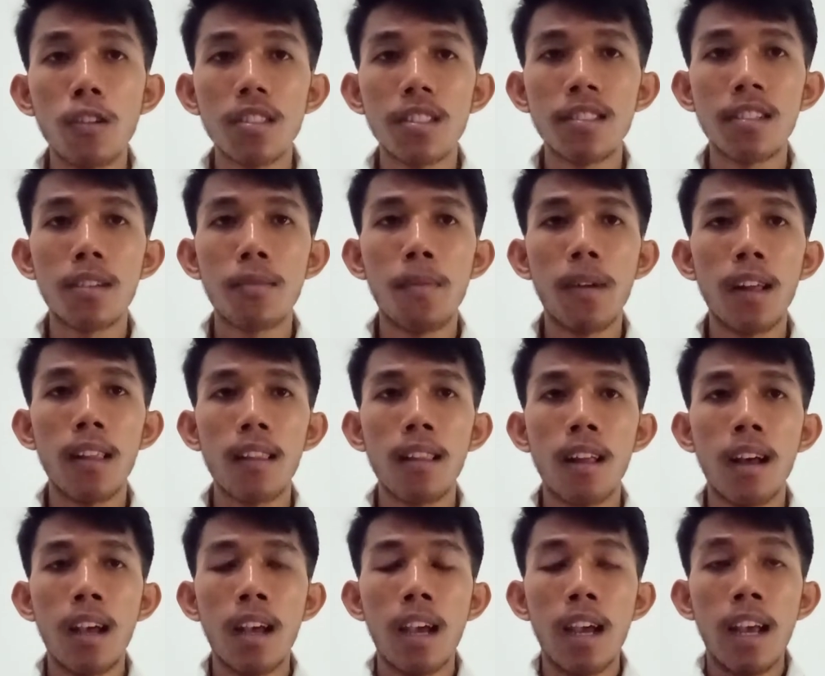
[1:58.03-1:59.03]

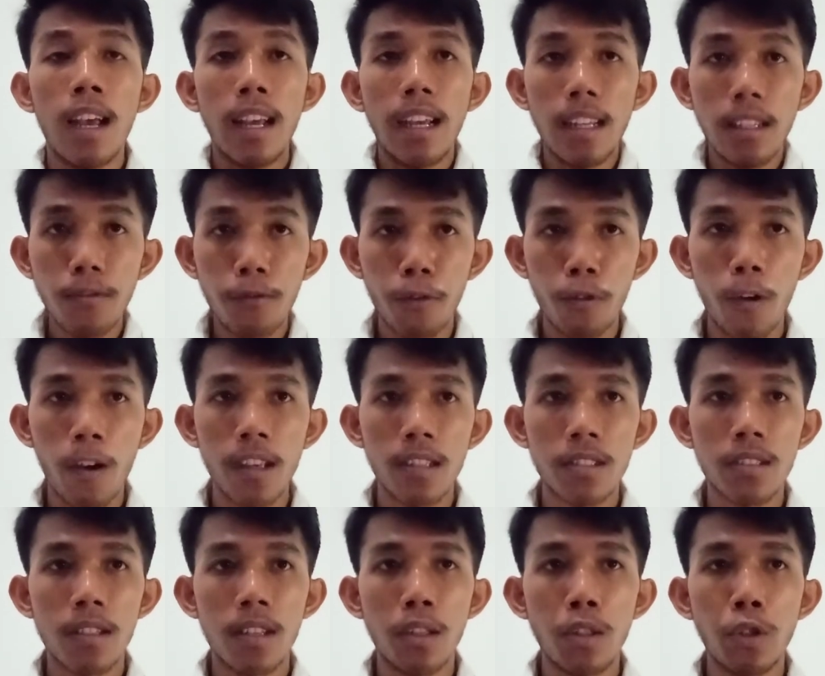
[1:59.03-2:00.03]
influence upon the
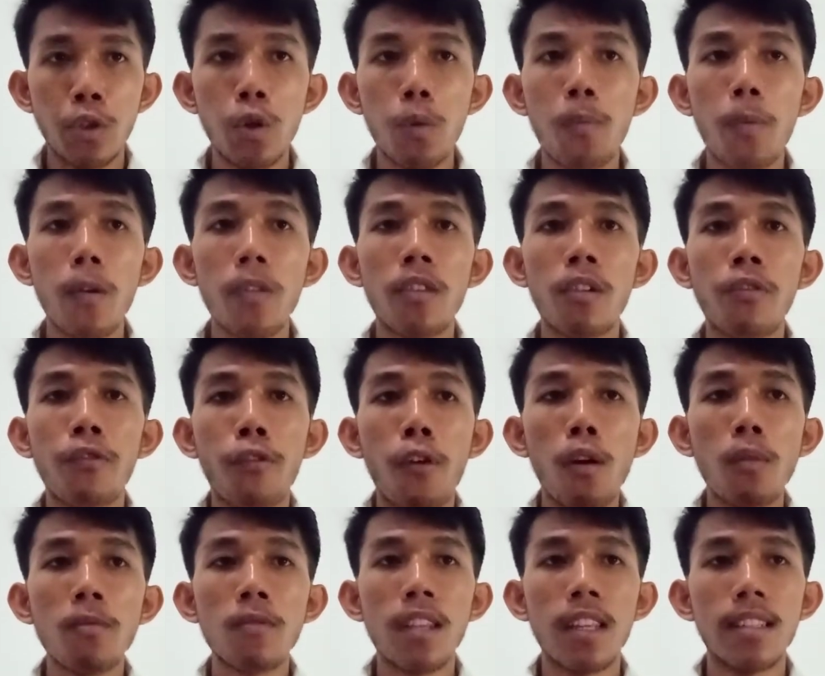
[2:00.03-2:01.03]
formulation
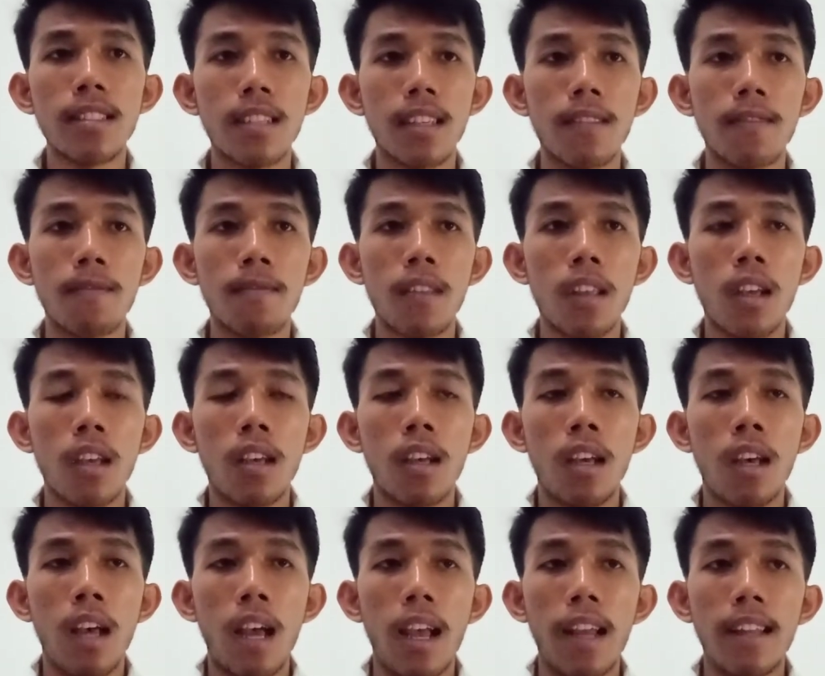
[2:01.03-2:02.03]
and discussion